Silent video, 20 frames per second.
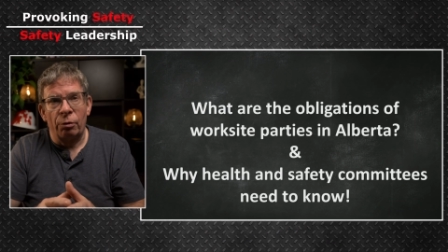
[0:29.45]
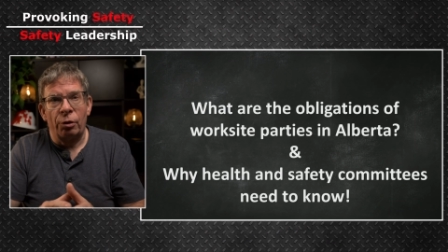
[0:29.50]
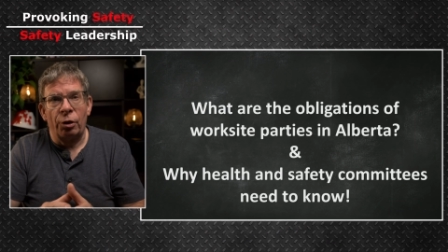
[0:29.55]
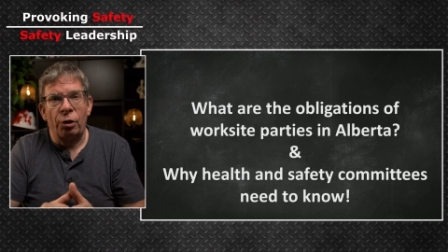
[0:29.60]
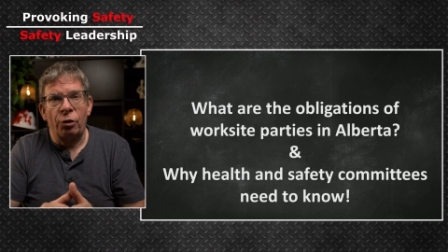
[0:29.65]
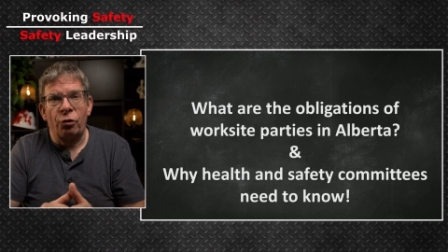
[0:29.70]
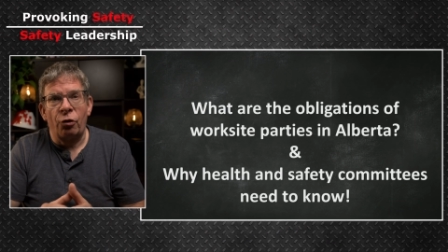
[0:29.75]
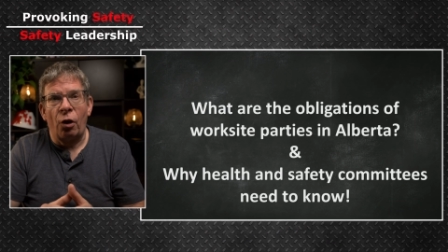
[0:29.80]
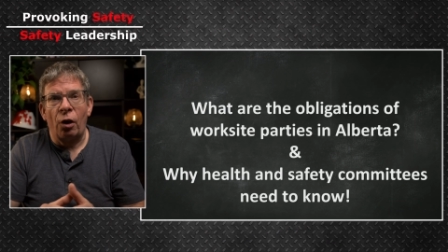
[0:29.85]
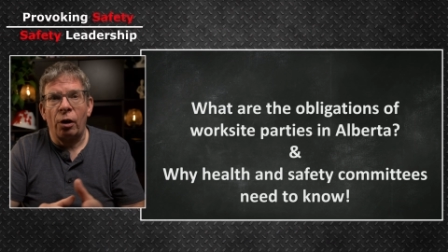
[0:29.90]
I'm
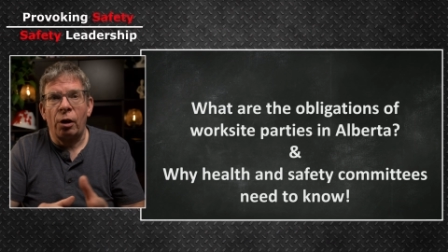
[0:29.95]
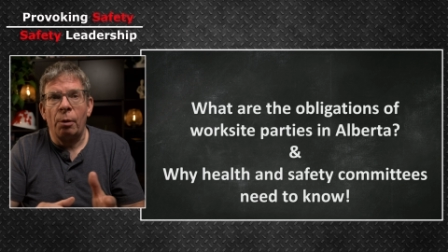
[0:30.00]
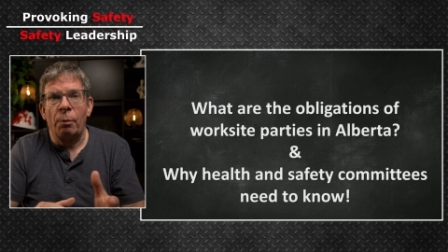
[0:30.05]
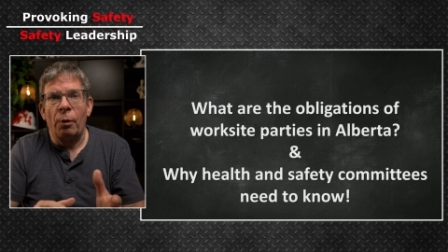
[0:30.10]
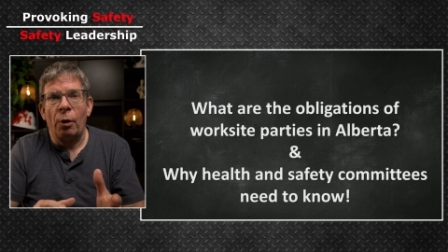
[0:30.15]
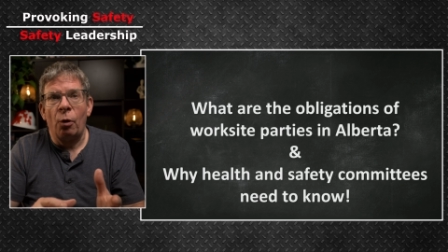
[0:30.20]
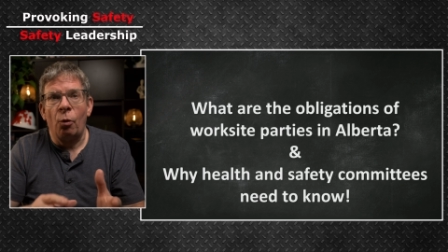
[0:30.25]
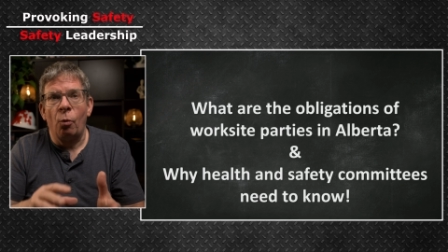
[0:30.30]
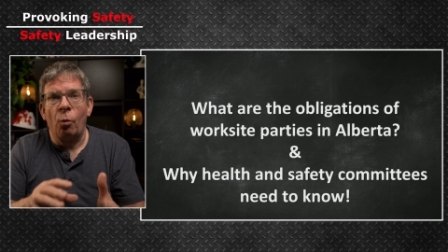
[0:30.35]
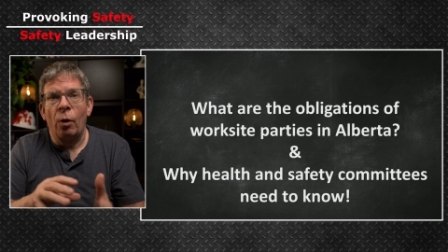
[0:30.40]
going to talk
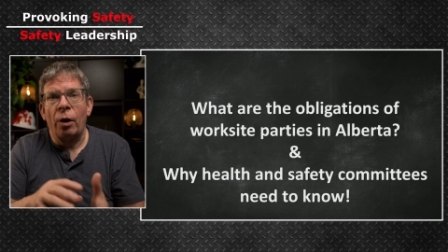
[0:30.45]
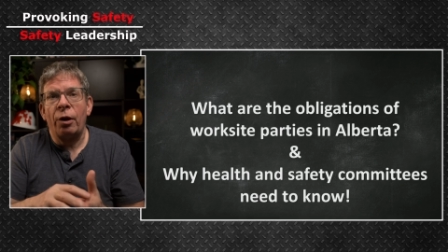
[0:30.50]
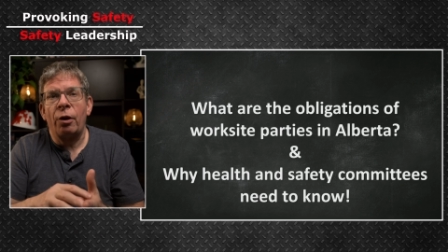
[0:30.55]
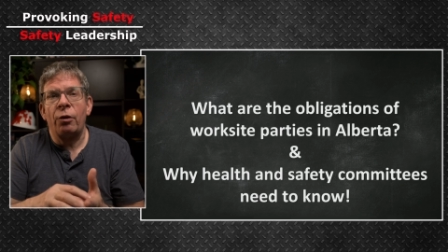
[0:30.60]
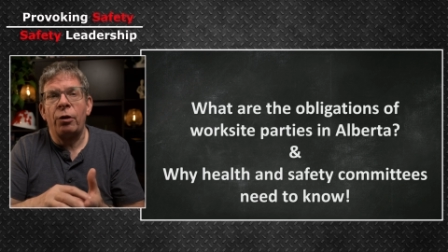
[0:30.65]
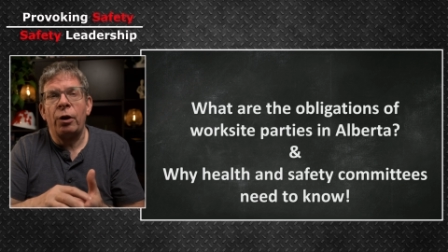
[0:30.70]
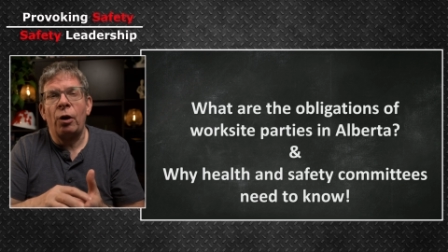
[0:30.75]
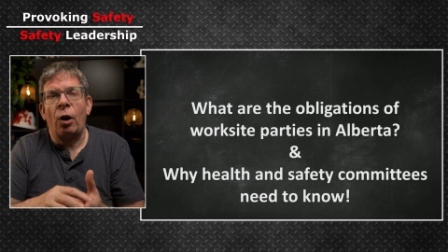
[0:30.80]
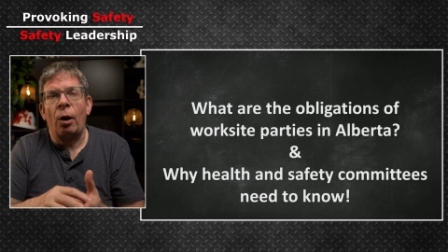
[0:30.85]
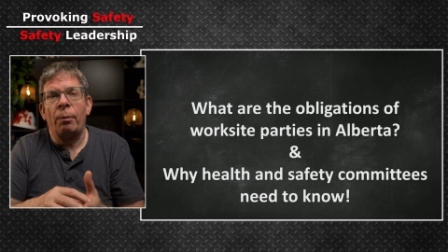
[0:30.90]
about what
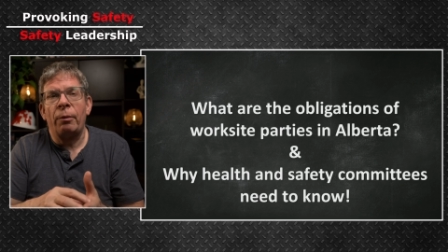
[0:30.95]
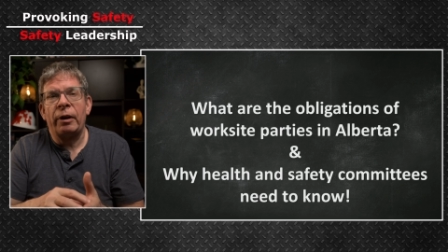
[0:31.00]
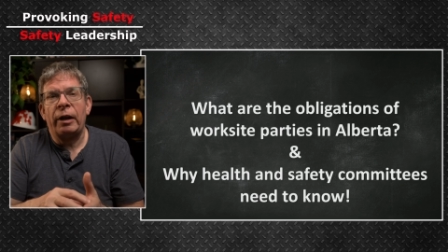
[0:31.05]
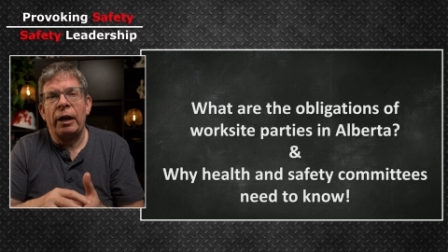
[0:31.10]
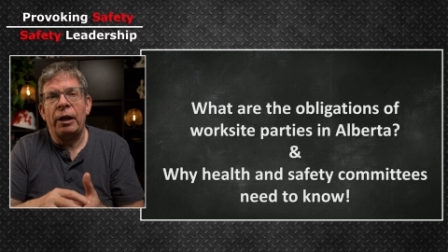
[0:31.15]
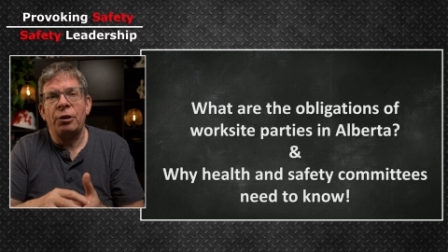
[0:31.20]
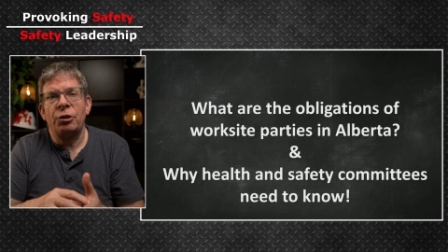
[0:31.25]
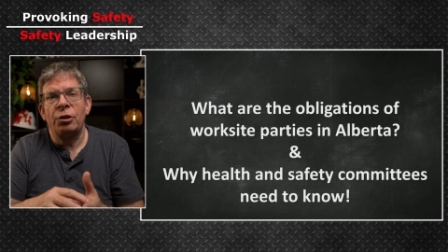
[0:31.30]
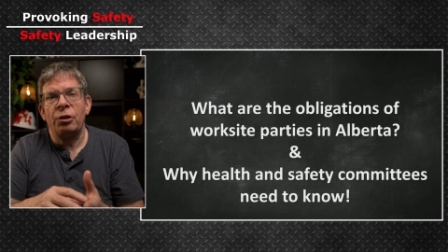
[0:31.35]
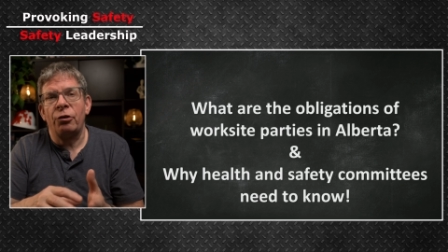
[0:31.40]
are the
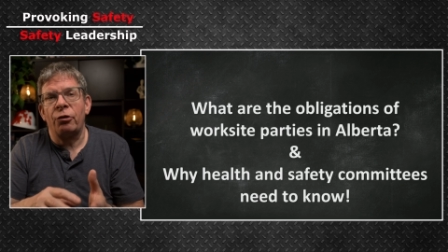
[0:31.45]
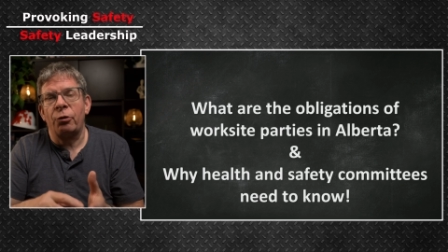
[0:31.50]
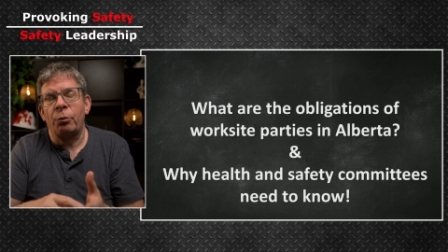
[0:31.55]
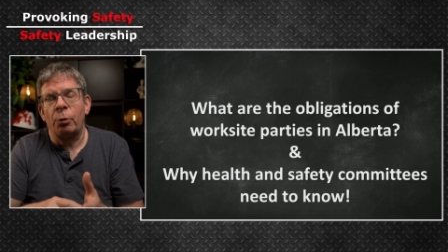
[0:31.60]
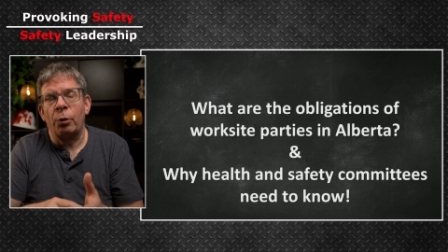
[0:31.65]
obligations